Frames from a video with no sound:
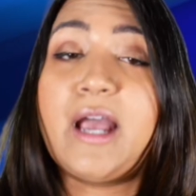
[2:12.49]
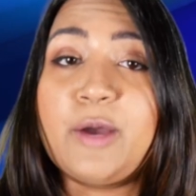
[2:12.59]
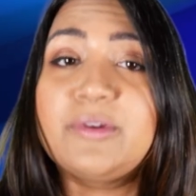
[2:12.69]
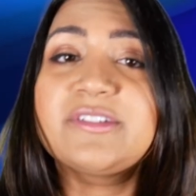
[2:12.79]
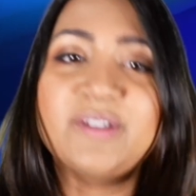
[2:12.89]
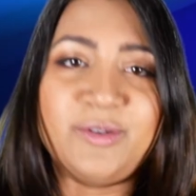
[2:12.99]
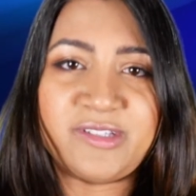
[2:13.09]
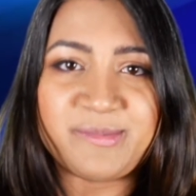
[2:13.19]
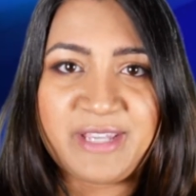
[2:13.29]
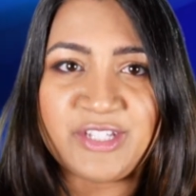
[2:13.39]
Our
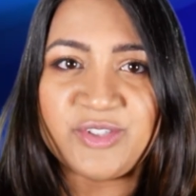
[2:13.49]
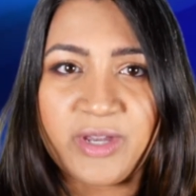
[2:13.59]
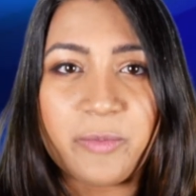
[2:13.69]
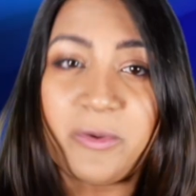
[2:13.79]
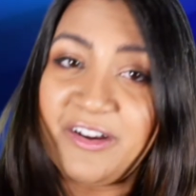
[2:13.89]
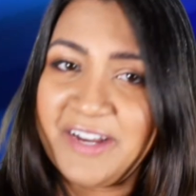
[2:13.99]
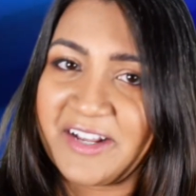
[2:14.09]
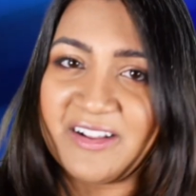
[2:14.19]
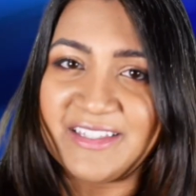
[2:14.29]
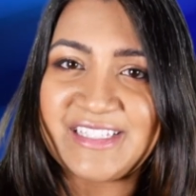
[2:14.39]
souls may enjoy wearing
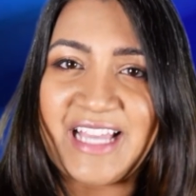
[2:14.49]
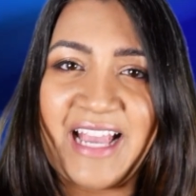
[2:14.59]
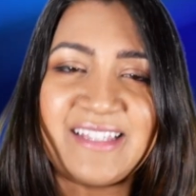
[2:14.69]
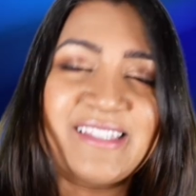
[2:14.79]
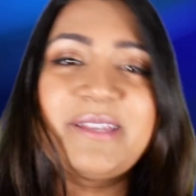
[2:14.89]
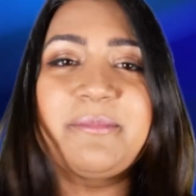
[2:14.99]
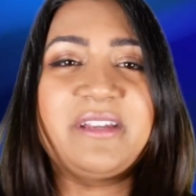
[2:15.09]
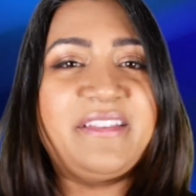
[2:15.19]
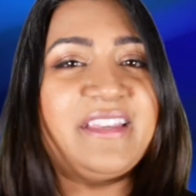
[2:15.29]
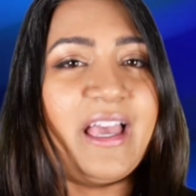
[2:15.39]
all these hats, but
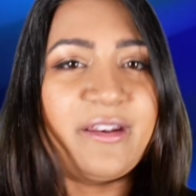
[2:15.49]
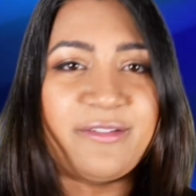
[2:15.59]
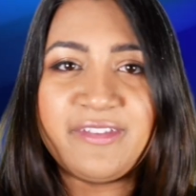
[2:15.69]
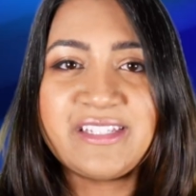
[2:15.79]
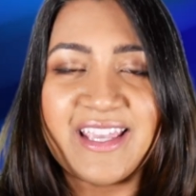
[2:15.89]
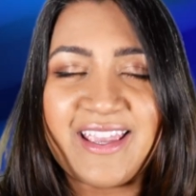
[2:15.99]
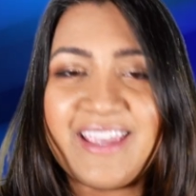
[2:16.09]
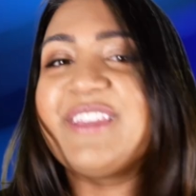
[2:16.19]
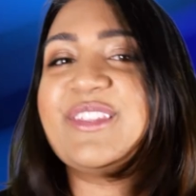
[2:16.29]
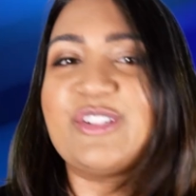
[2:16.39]
at the end of the
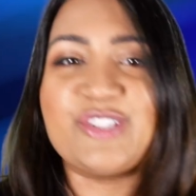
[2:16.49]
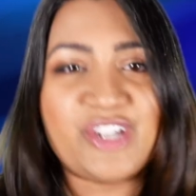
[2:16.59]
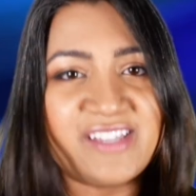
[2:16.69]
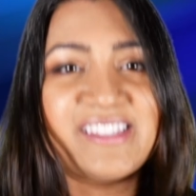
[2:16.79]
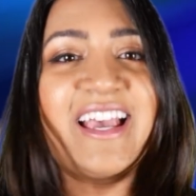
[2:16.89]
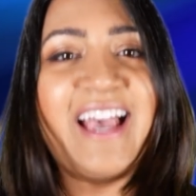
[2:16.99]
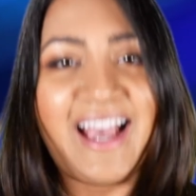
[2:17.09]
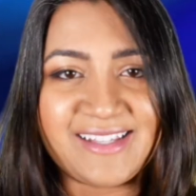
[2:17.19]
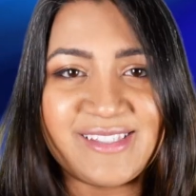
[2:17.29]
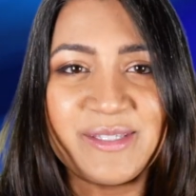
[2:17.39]
day, they're just
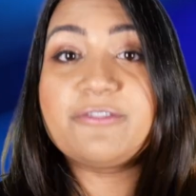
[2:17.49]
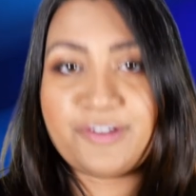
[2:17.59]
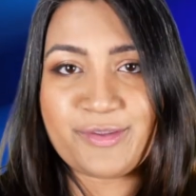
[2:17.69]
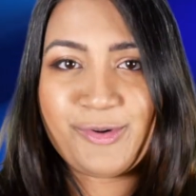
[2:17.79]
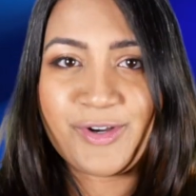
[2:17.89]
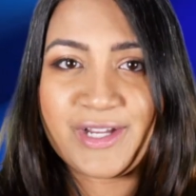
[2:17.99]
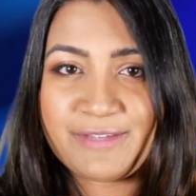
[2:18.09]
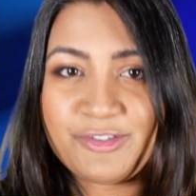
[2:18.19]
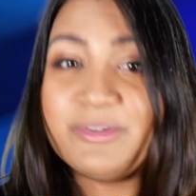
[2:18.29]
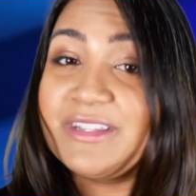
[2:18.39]
hats. Furthermore,
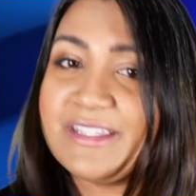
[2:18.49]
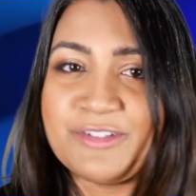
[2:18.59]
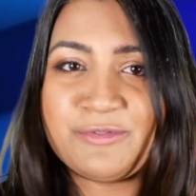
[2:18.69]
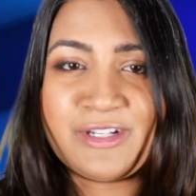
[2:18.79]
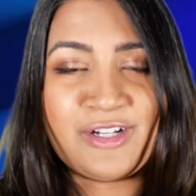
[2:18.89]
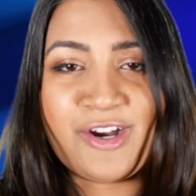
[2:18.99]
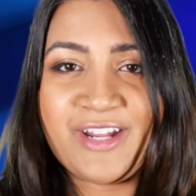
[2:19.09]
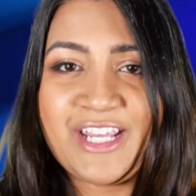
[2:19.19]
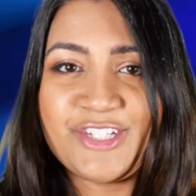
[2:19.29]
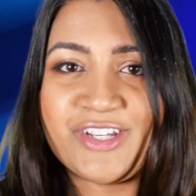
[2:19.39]
if you believe in
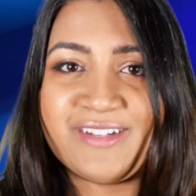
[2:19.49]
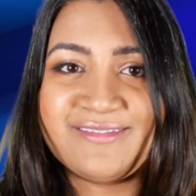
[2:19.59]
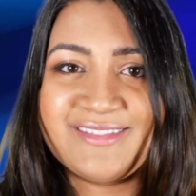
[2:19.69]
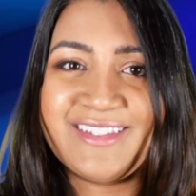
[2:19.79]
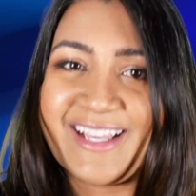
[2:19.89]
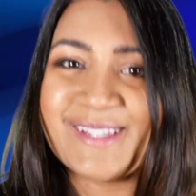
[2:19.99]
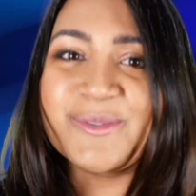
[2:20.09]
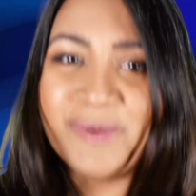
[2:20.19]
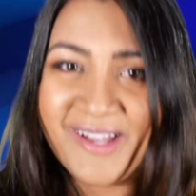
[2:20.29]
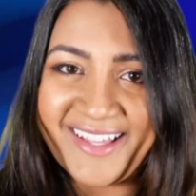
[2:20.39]
reincarnation, guess
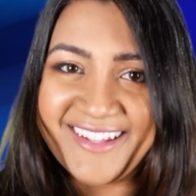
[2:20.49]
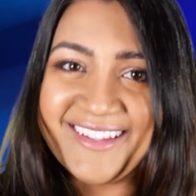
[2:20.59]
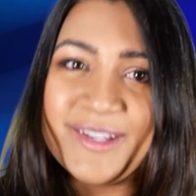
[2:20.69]
what?